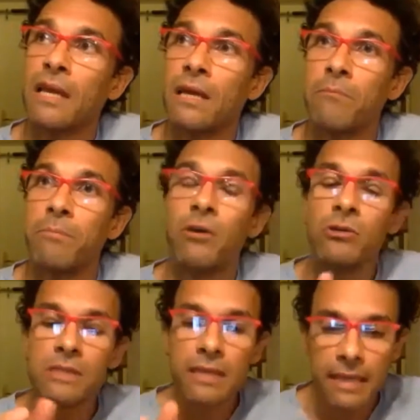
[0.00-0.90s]

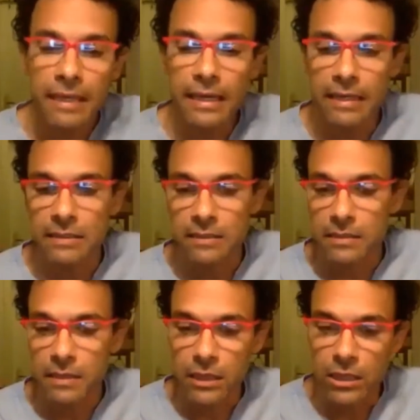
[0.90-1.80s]
because the thing
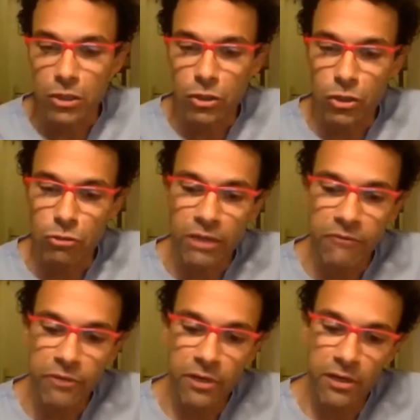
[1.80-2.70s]
is, you
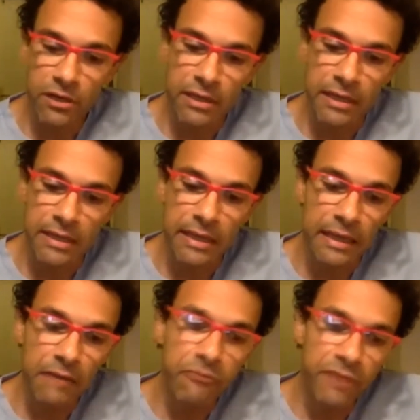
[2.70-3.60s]
never, the
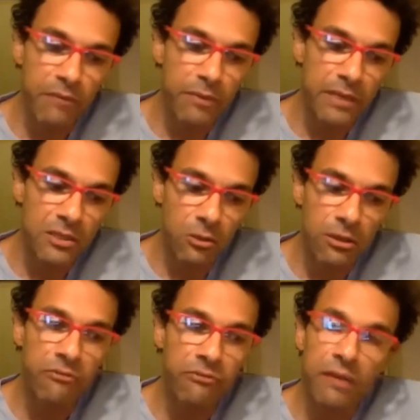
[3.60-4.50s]
real film is
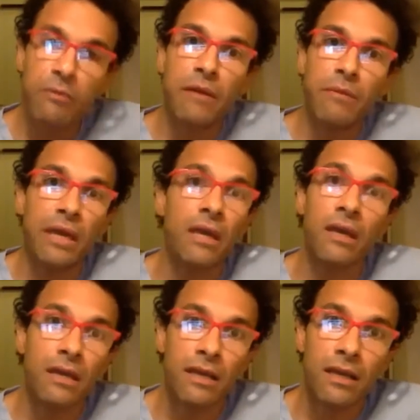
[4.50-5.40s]
not the film I make.
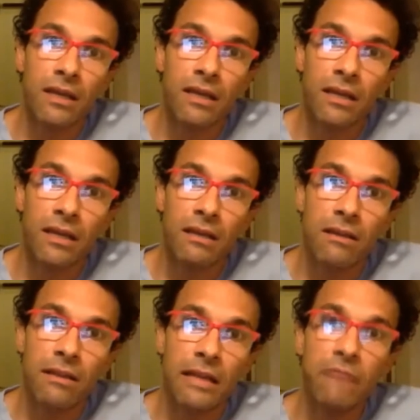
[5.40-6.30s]

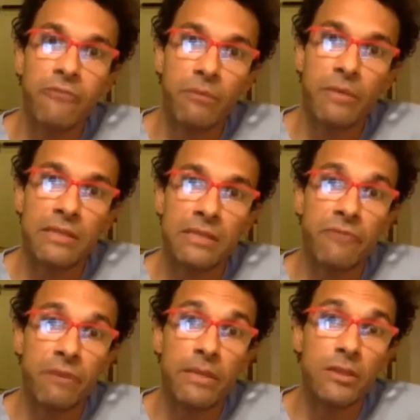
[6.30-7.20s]
The real film is the
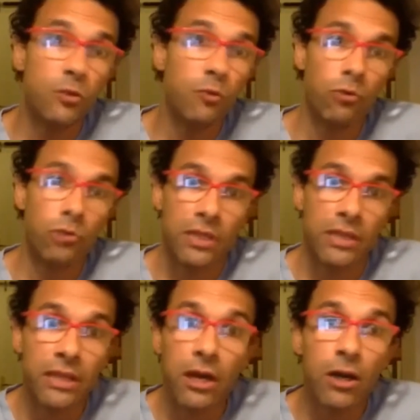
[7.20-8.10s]
film that you watch,
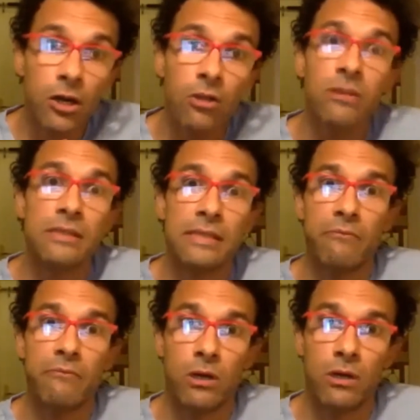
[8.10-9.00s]
and they are not the same one.